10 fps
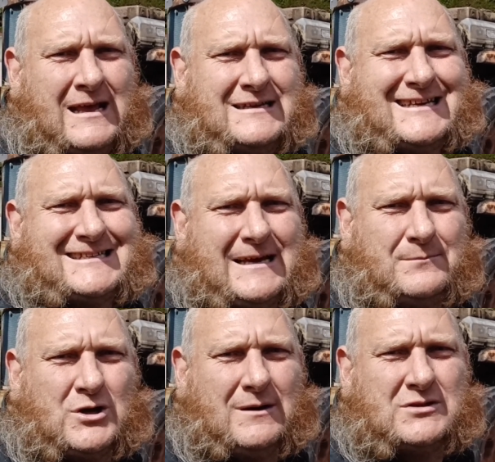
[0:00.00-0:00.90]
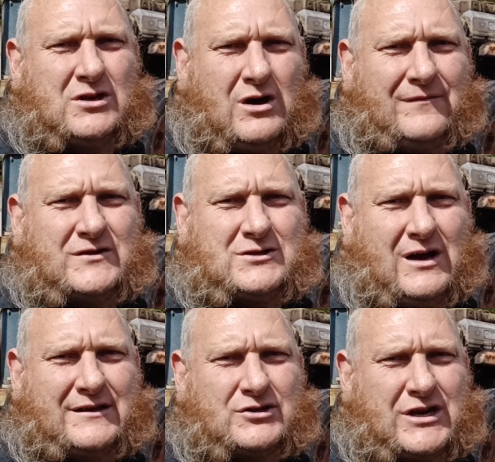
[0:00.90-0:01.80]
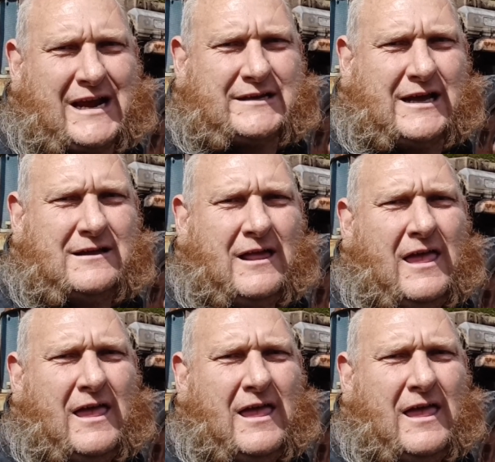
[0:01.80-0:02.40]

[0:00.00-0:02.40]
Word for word: So sometimes life is like the tractor.